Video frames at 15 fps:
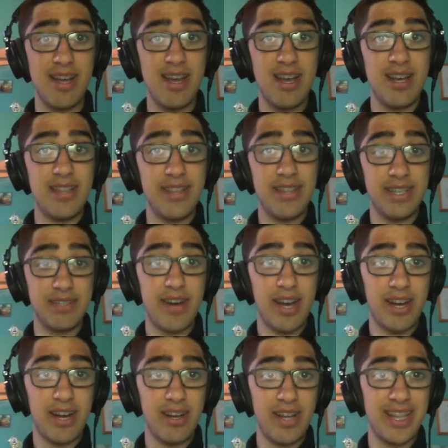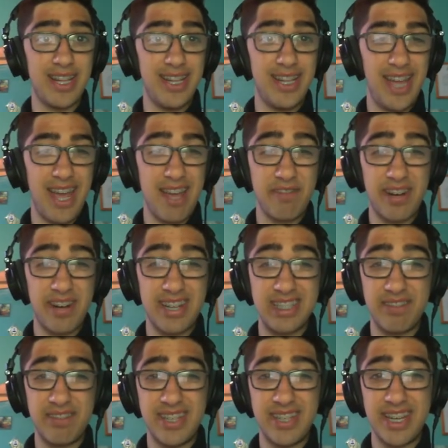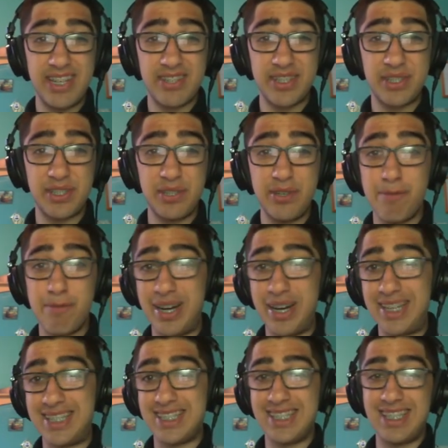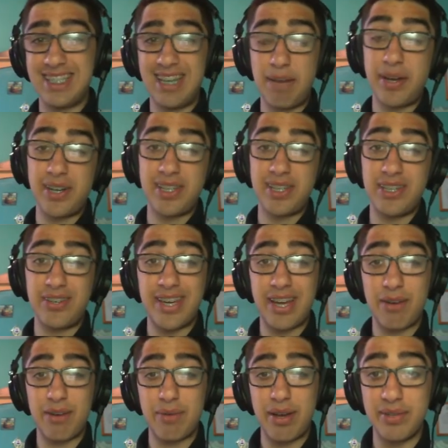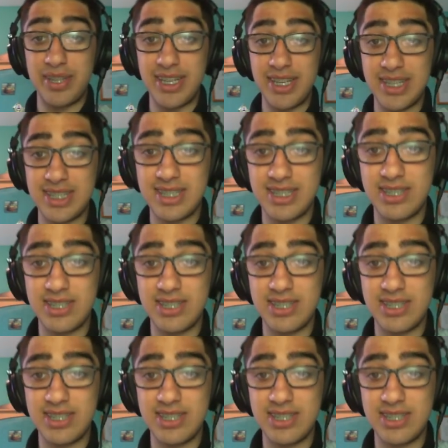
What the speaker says: this file, and then the a file is even dangerous too. But apparently, you can get away with this. So